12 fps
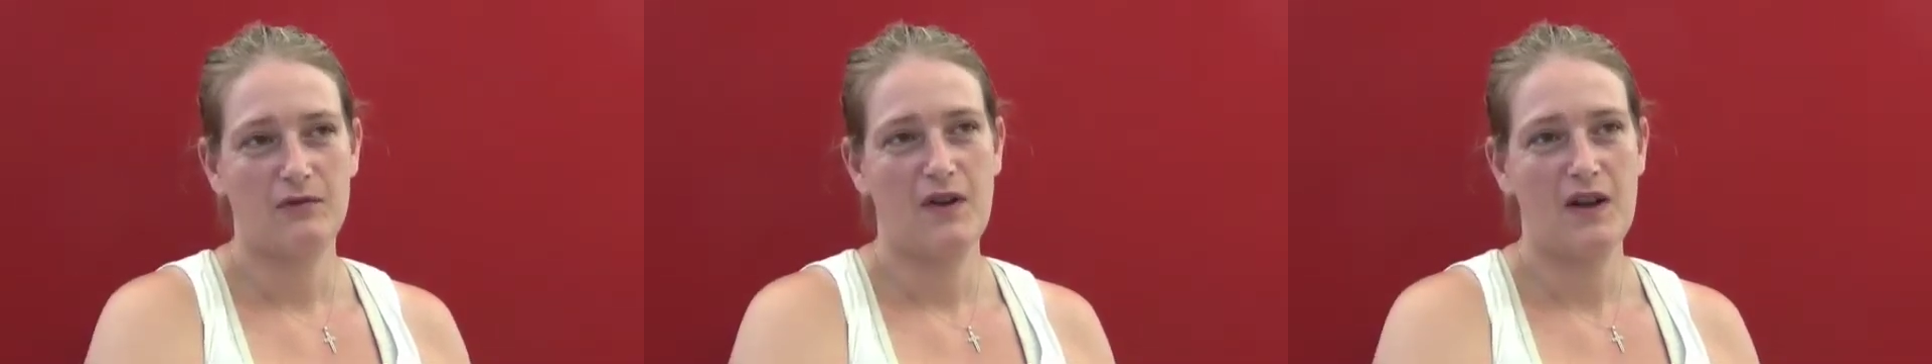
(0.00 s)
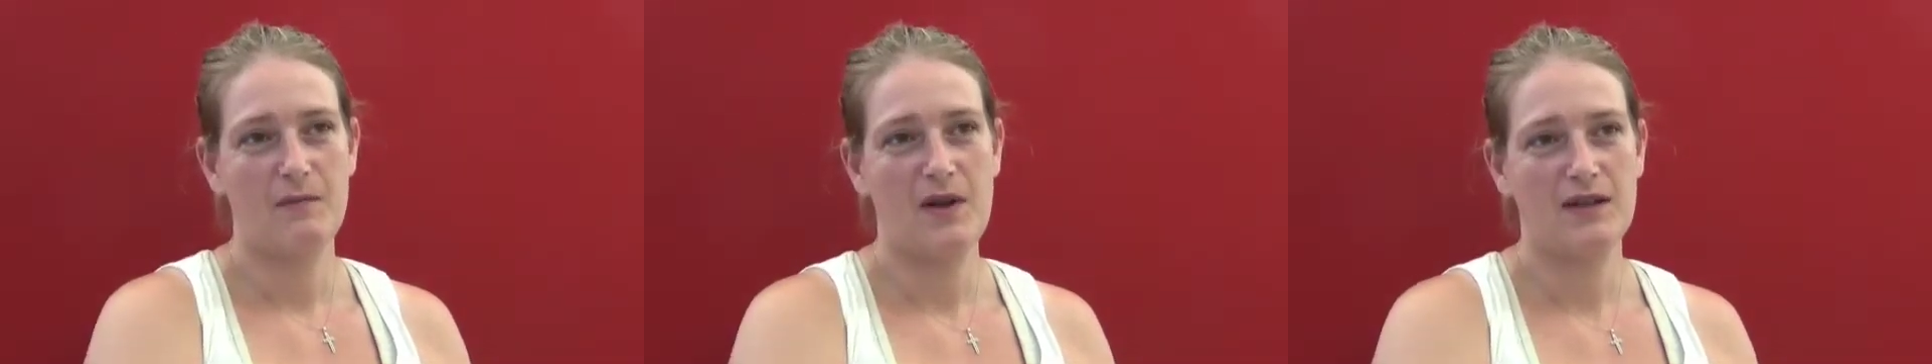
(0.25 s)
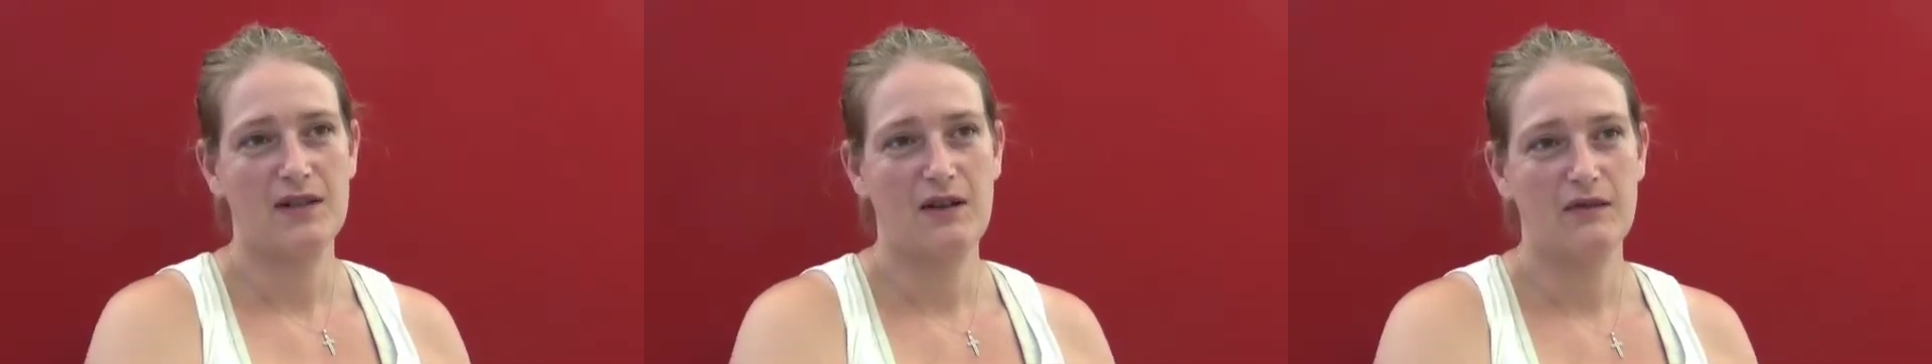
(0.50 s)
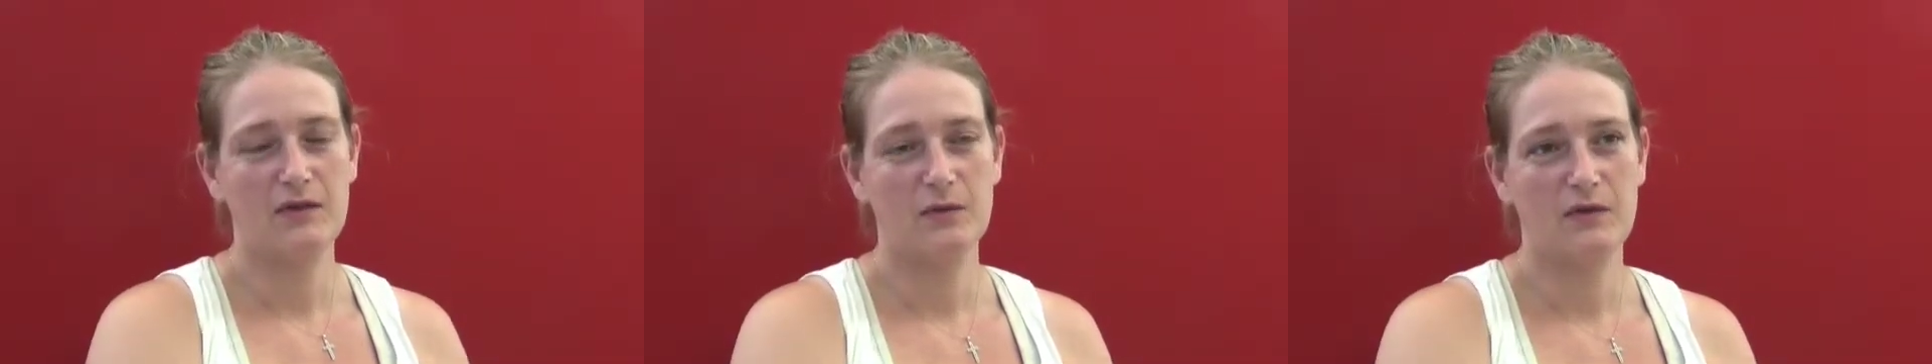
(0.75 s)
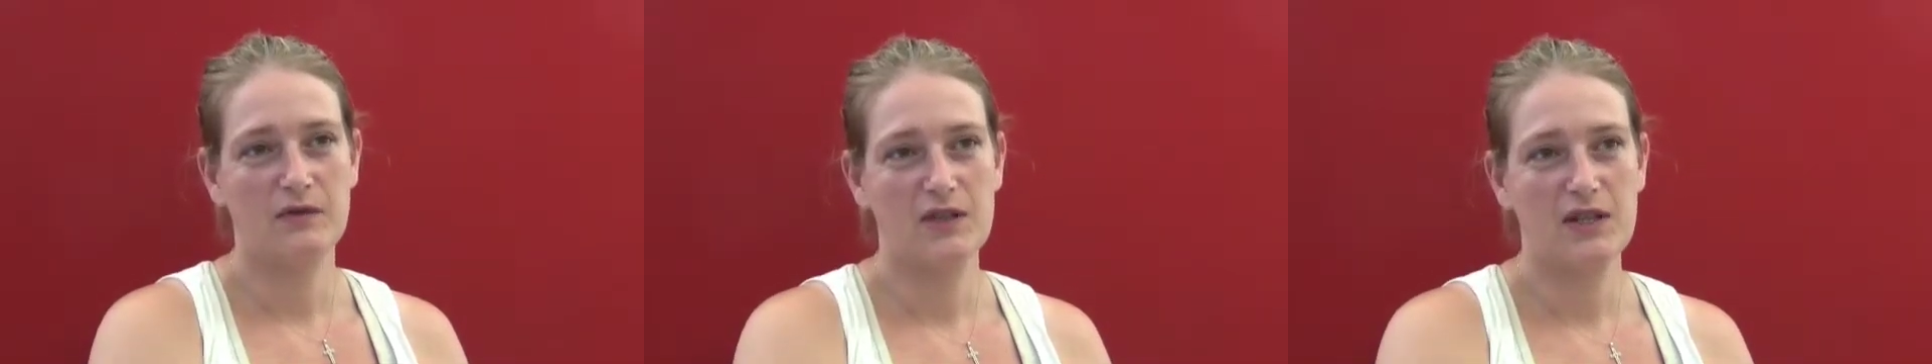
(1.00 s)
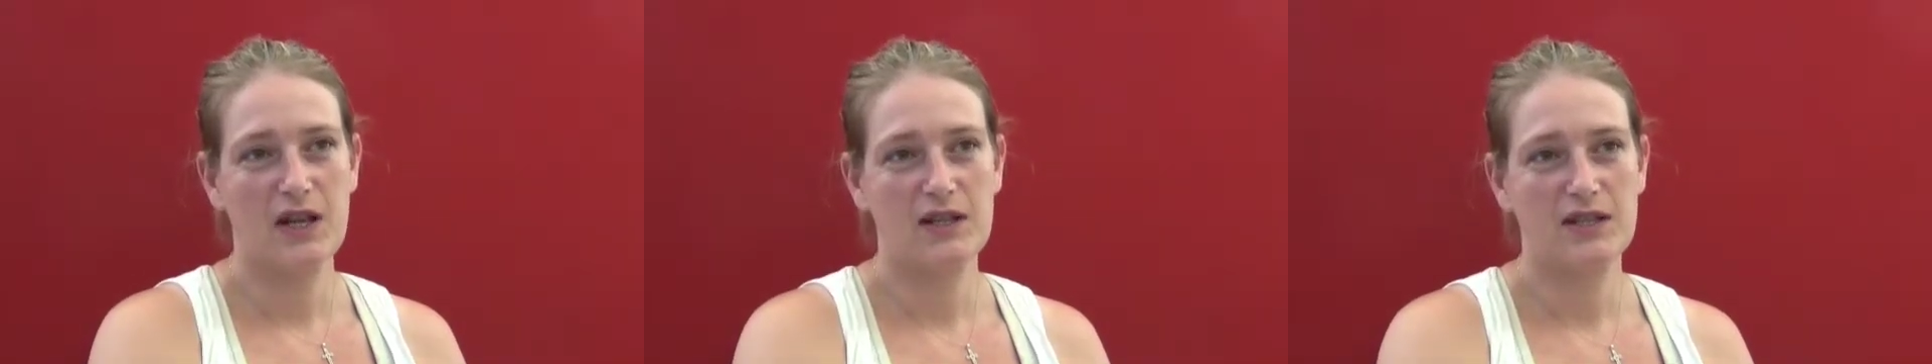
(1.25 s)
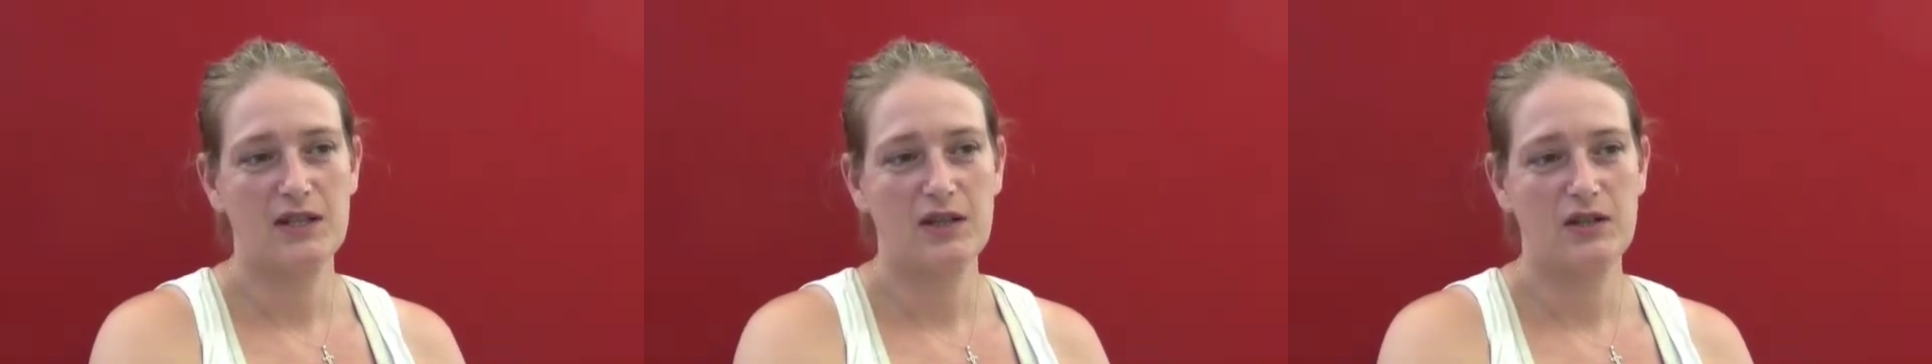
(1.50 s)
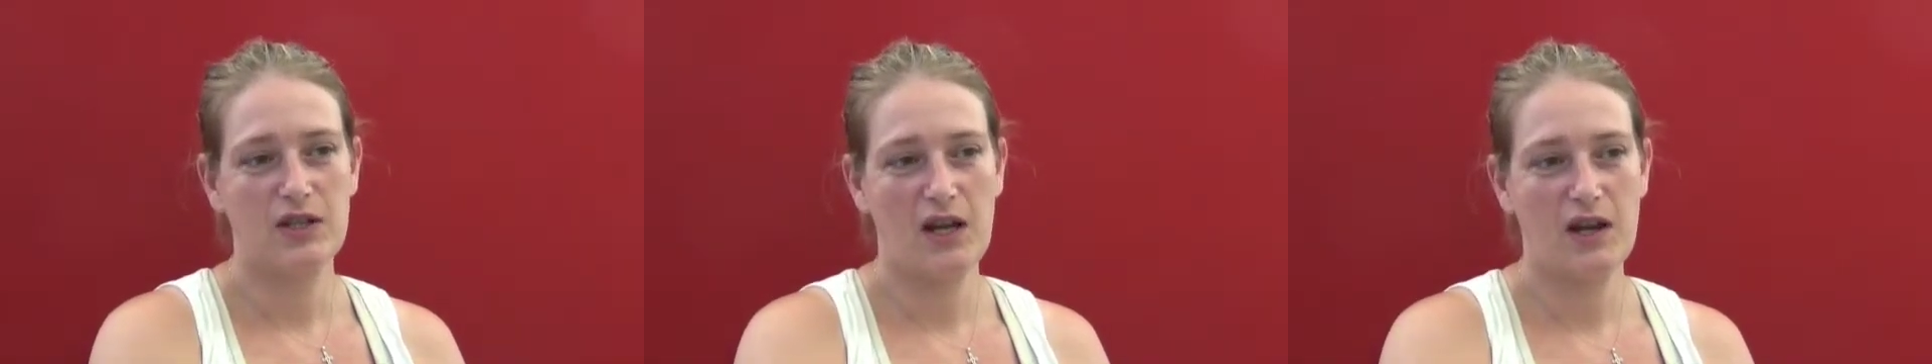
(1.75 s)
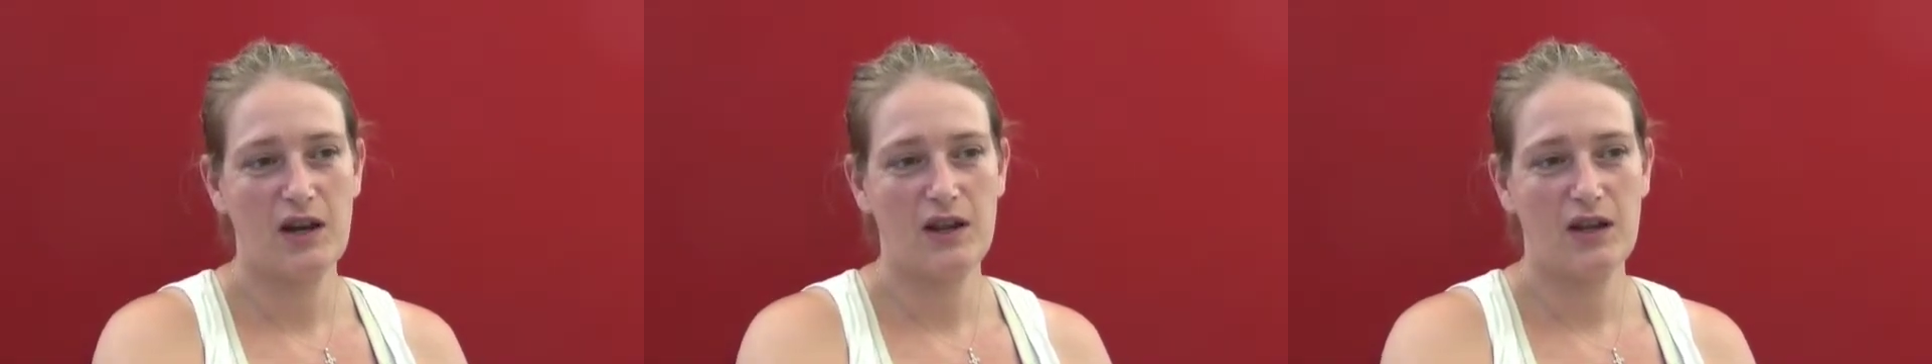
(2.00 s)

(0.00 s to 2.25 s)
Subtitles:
would recommend Alpha to others as a journey